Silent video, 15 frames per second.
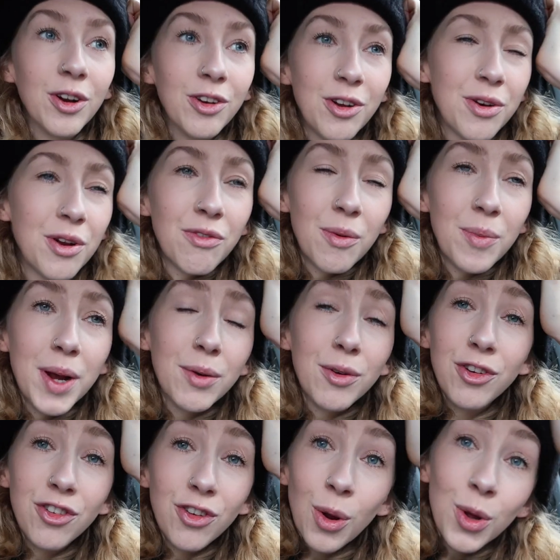I don't know if I'll be able to
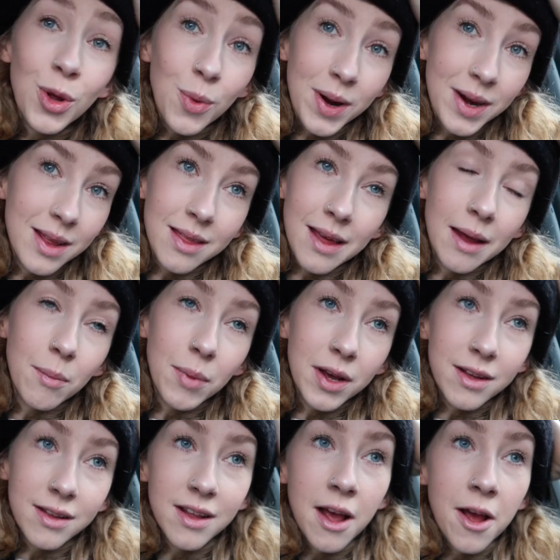show you anything
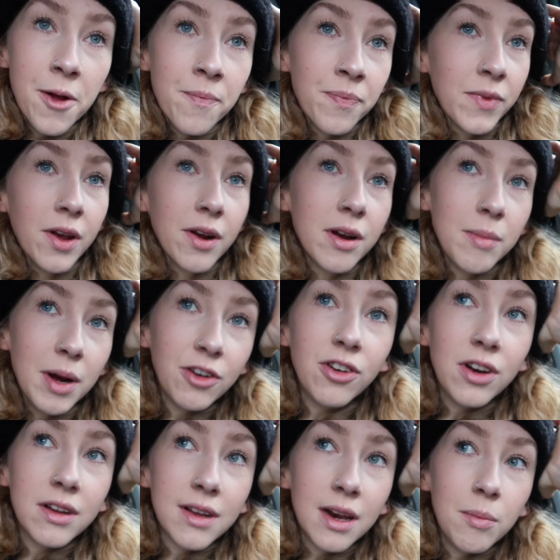because I can
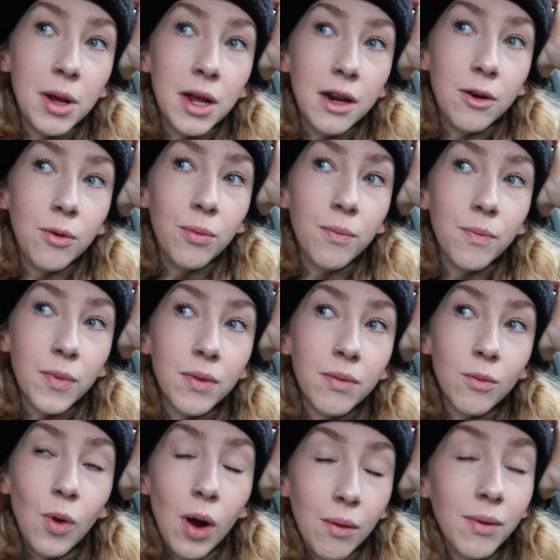imagine it's going to be a little,
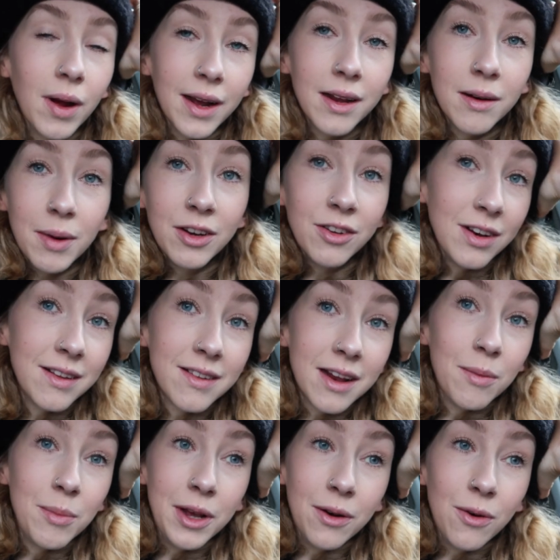well, I can imagine it's
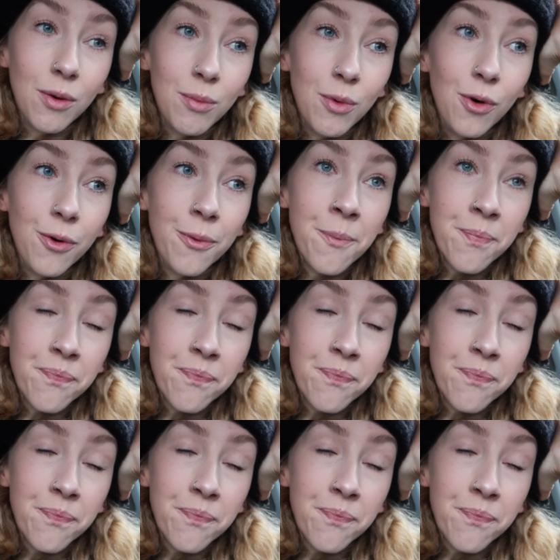going to be a lot more,